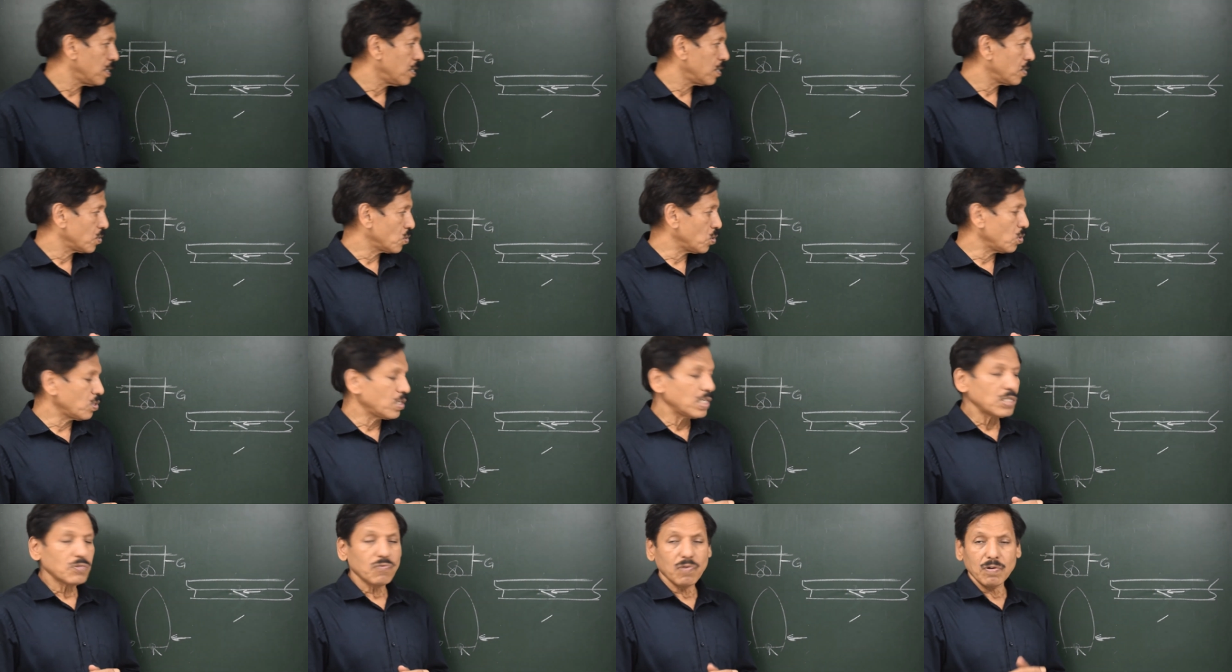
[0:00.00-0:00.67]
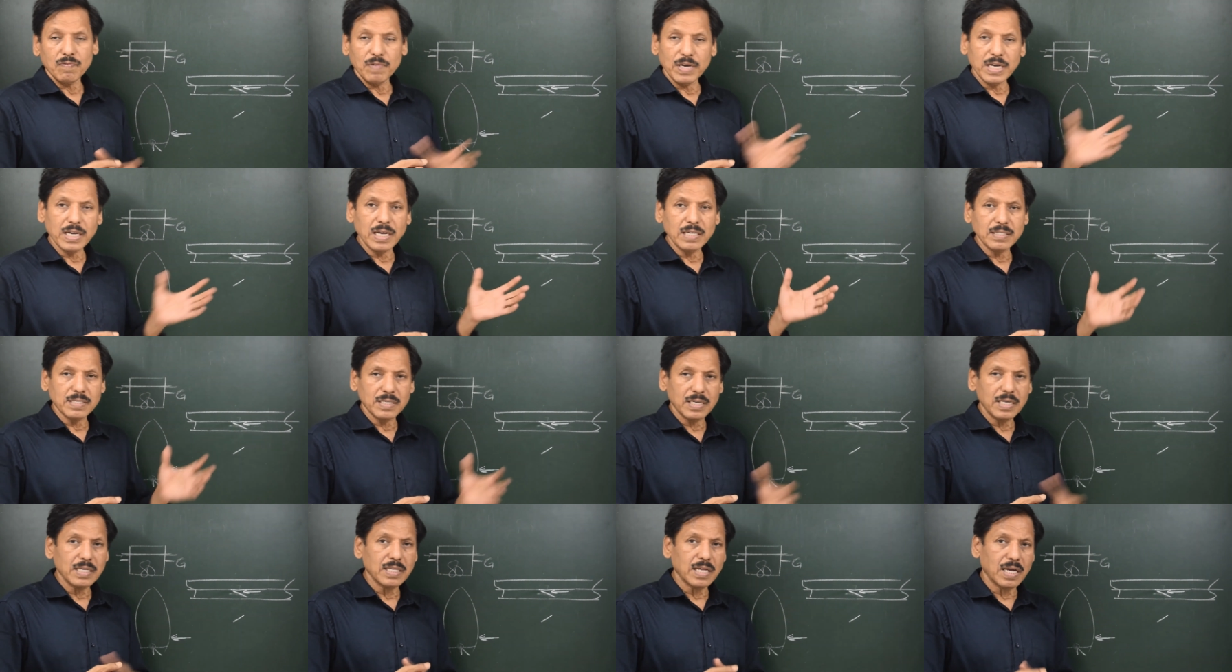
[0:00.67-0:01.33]
So this way we can
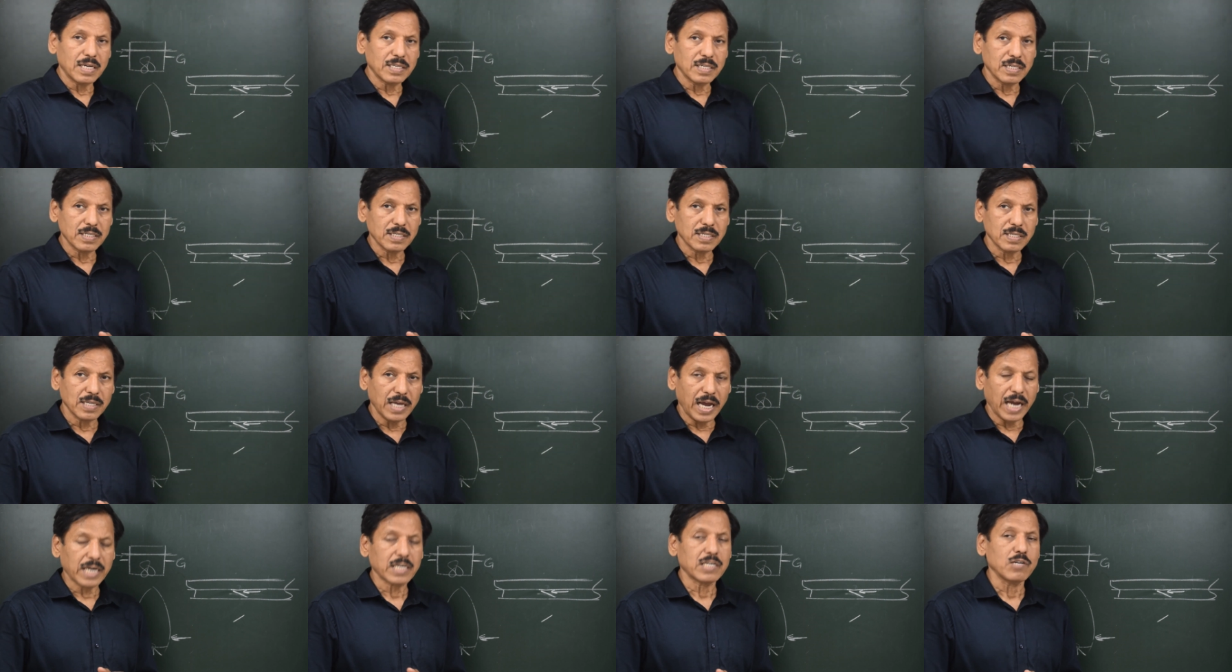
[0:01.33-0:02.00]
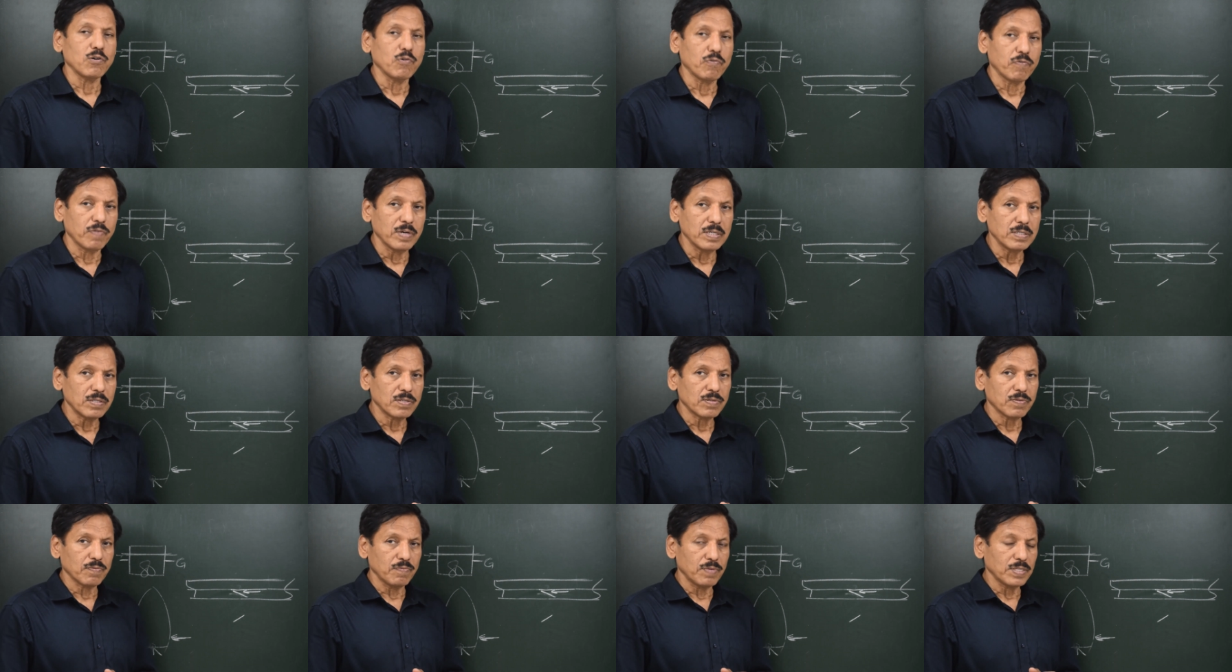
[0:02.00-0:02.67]
say that these active fins,